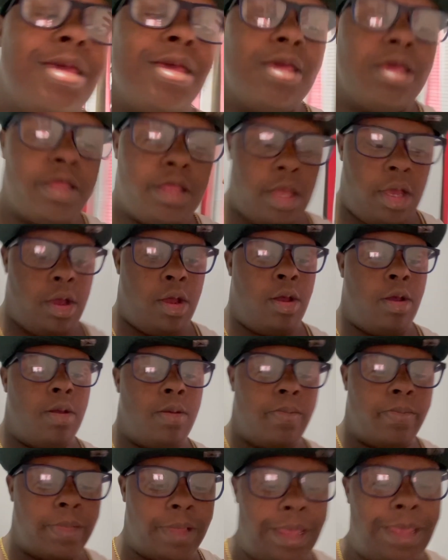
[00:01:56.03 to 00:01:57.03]
So,
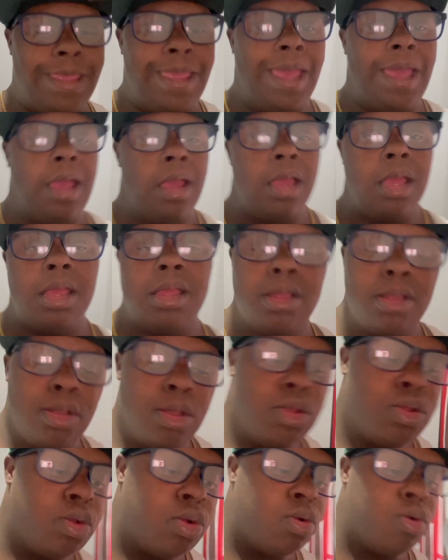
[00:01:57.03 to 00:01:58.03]
and dad,
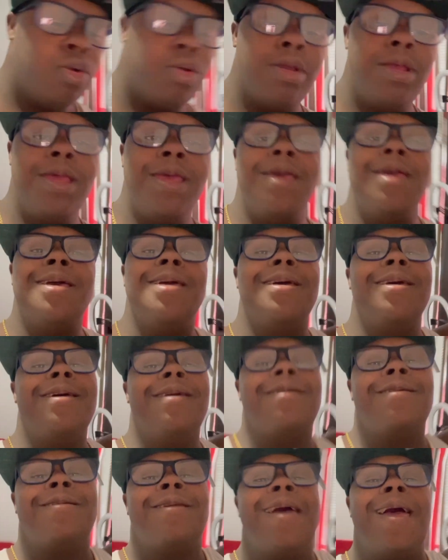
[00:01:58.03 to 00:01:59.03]
and doing,
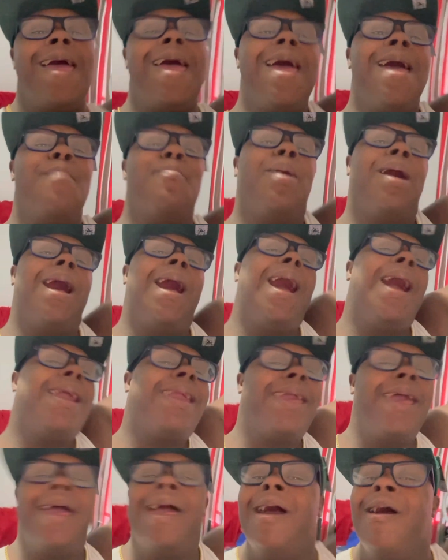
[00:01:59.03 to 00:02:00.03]
and but I
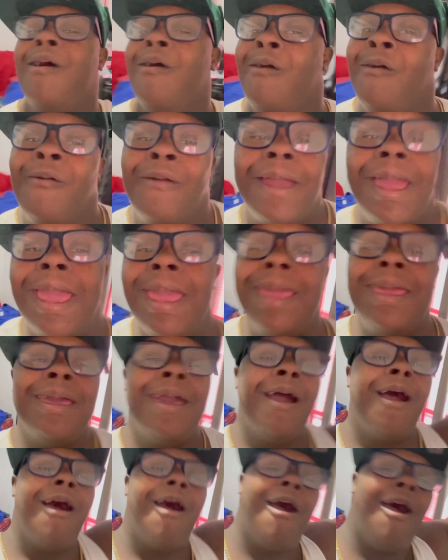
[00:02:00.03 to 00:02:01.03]
can't wait
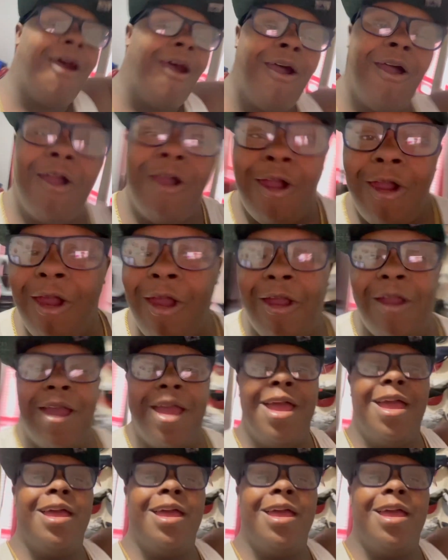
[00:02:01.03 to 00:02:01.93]
all